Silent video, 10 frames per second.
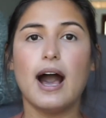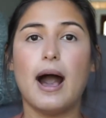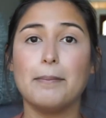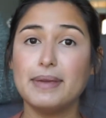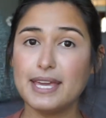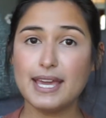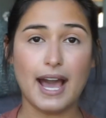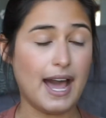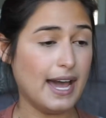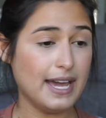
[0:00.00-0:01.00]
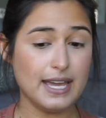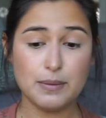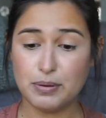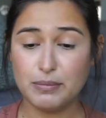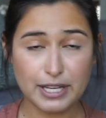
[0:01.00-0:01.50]
Me,
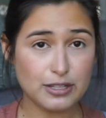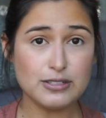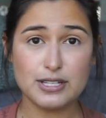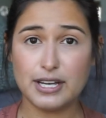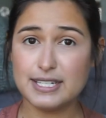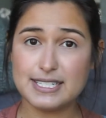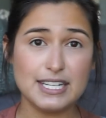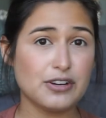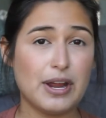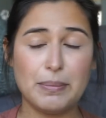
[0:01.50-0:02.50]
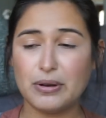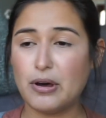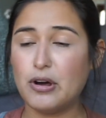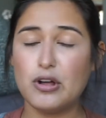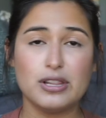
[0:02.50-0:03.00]
I put my clothes on, didn't cramp at
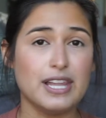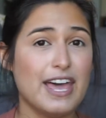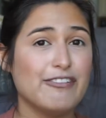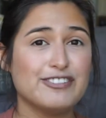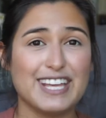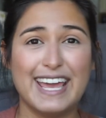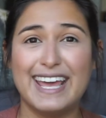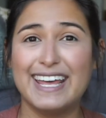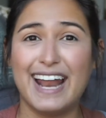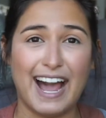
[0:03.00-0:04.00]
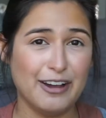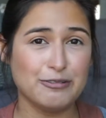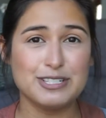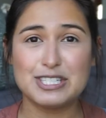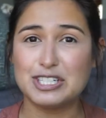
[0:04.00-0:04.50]
all, left, and I
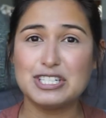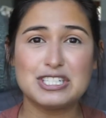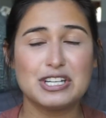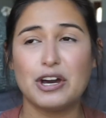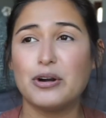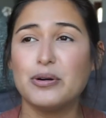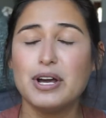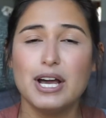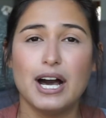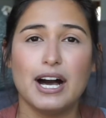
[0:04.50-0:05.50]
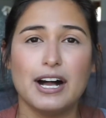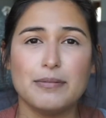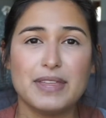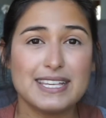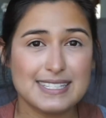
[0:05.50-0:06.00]
was good to go.
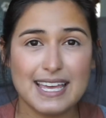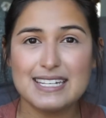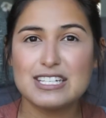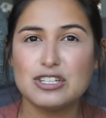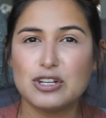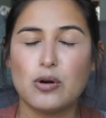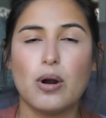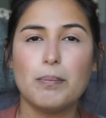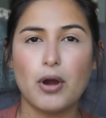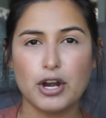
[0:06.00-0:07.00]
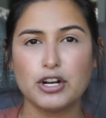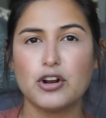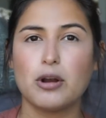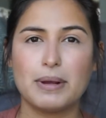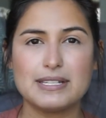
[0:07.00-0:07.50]
They said, a
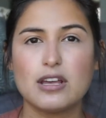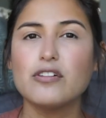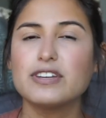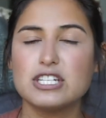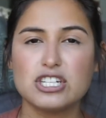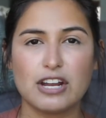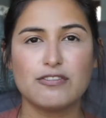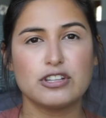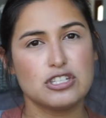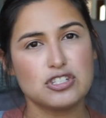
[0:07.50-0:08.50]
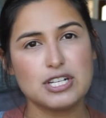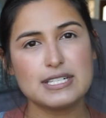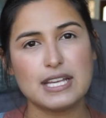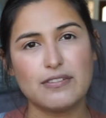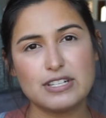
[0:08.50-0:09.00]
partner or myself can check for the
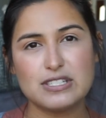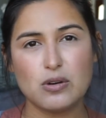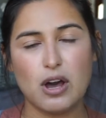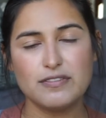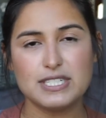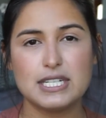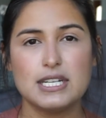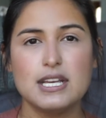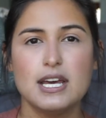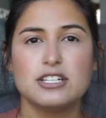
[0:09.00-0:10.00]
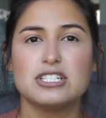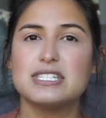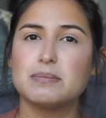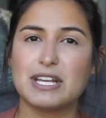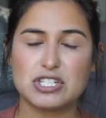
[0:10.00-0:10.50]
strings every so often just
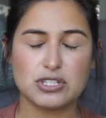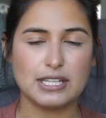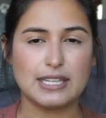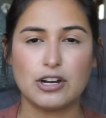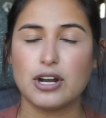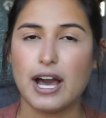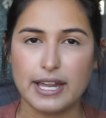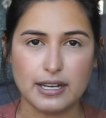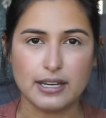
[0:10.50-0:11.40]
to make sure that they're not